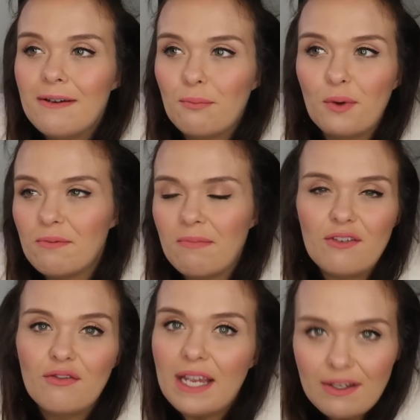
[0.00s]
one of
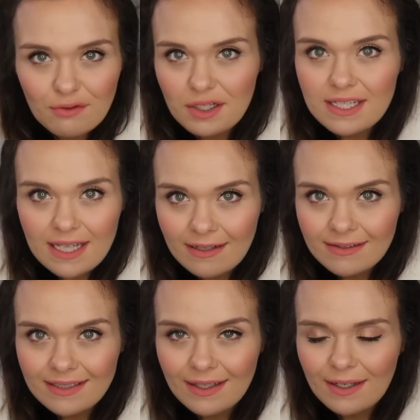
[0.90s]
my favourite
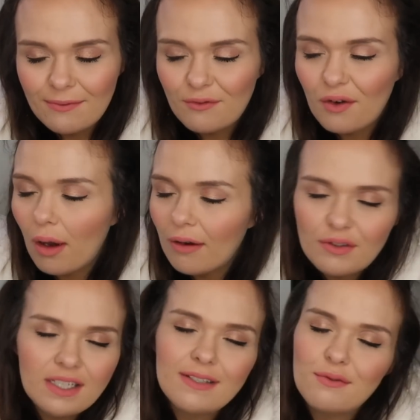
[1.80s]
scents, um, for
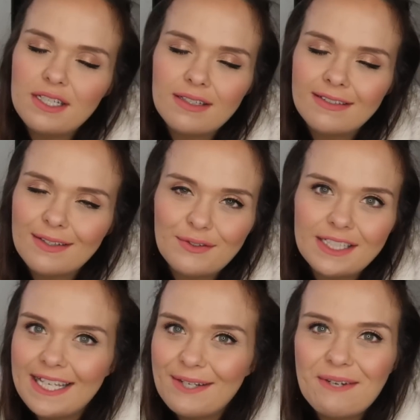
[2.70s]
obvious reasons.
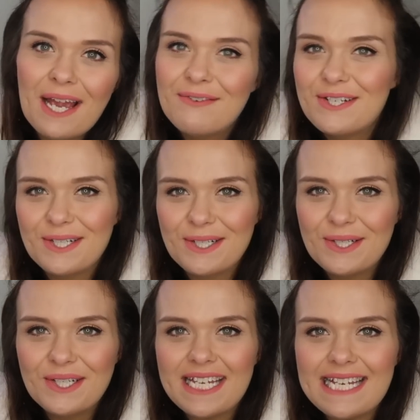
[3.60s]
Obviously we have a daughter
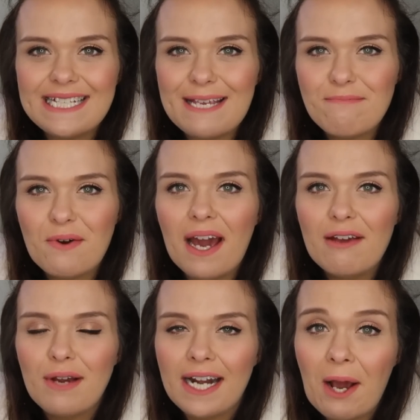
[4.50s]
called Daisy, but
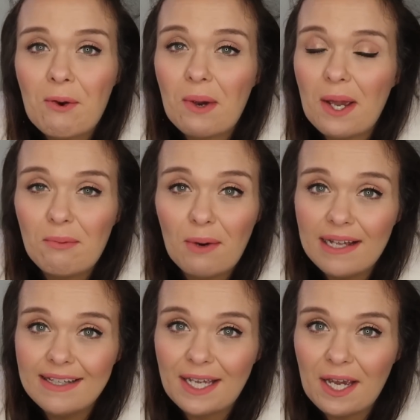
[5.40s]
I ran out quite a
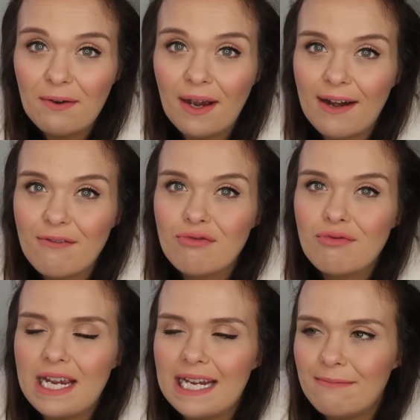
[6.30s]
while ago and I've
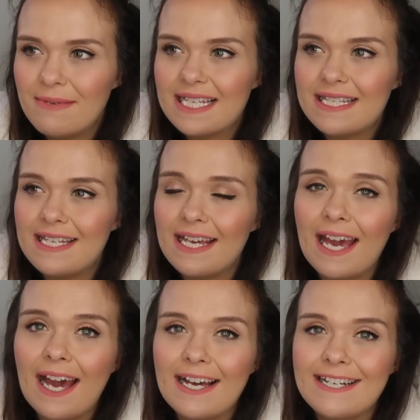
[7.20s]
really missed
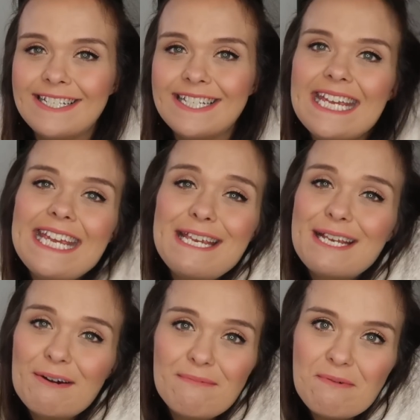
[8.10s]
it, and
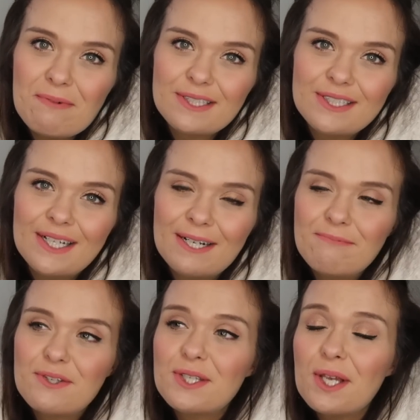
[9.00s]
he got me a bottle and
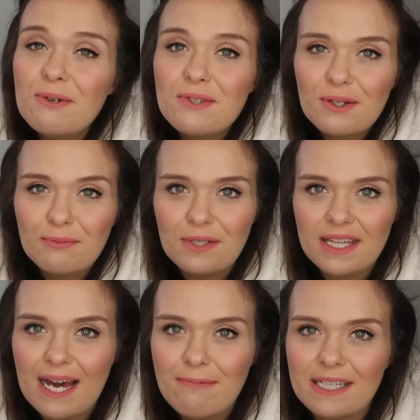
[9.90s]
I'm so chuffed
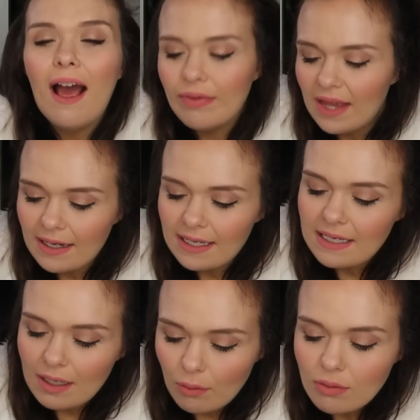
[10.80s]
with that. And then
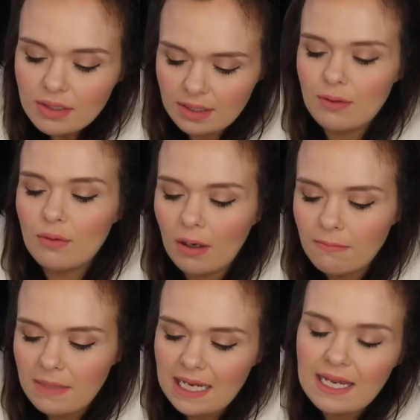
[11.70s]
he also
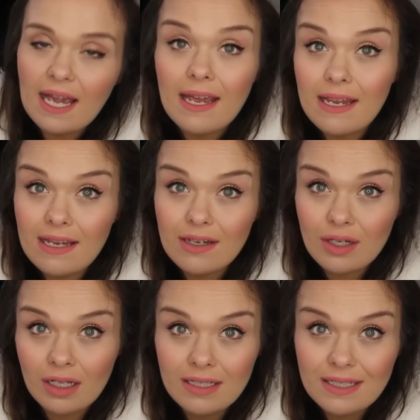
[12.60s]
got me a
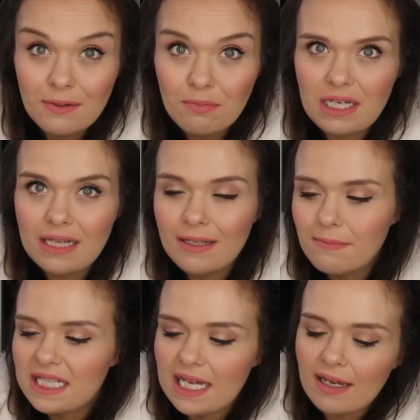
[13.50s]
Charlotte Tilbury
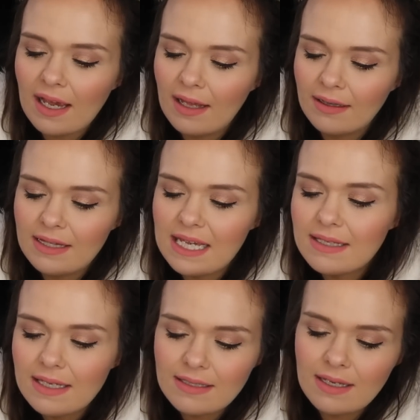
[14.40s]
lipstick, and
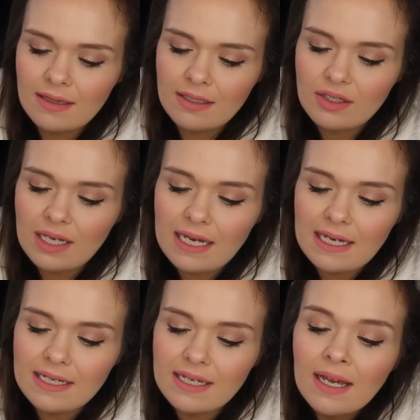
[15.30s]
this is in the
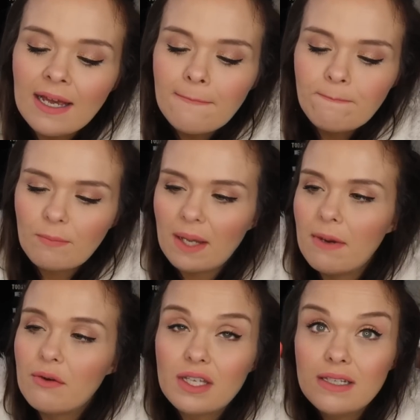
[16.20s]
shade
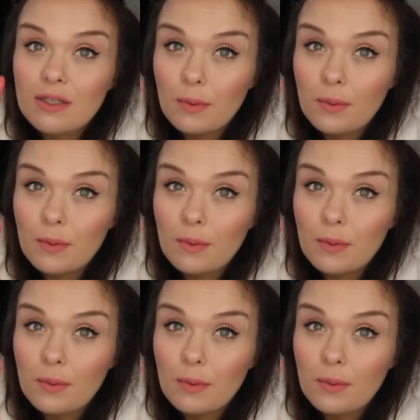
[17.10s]
American